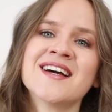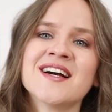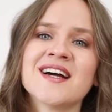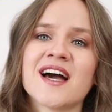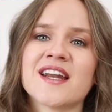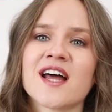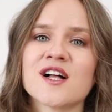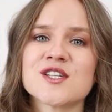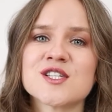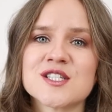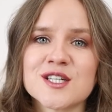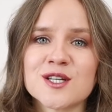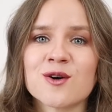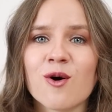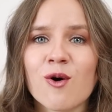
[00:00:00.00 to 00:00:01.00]
and I'll see
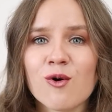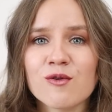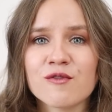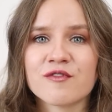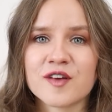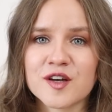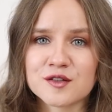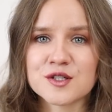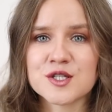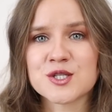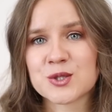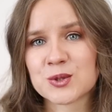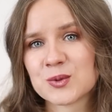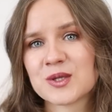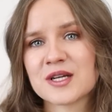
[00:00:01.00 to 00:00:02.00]
you all very
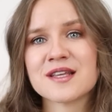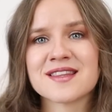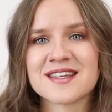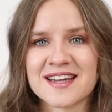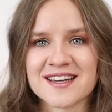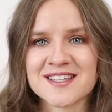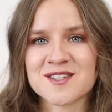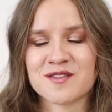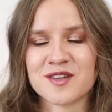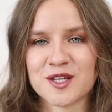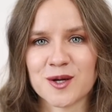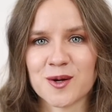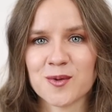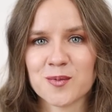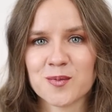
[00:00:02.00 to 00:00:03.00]
soon in the next
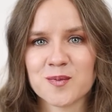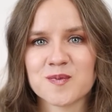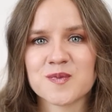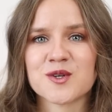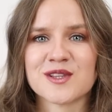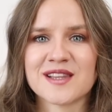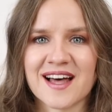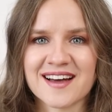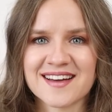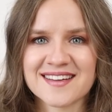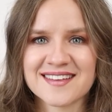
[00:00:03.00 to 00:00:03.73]
video. Good luck!